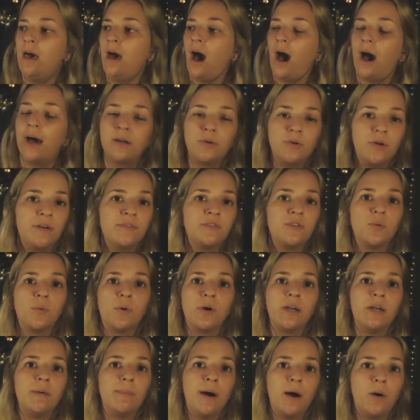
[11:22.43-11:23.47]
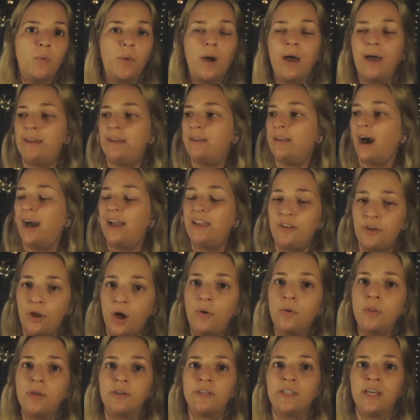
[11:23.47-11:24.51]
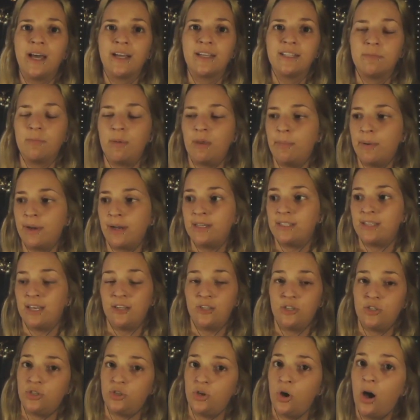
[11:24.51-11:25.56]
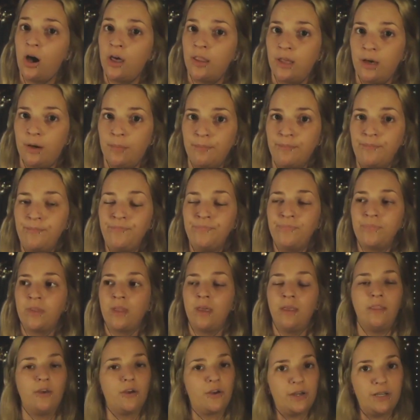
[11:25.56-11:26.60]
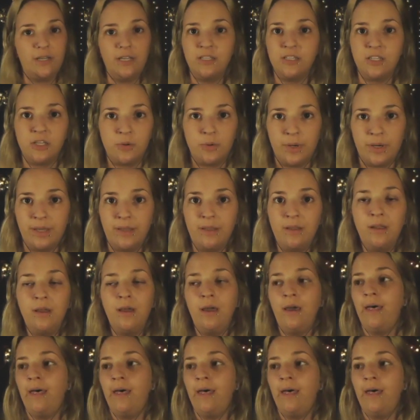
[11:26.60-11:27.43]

I don't have to worry about when. I know they're texting me because I saw them. They're going to do it.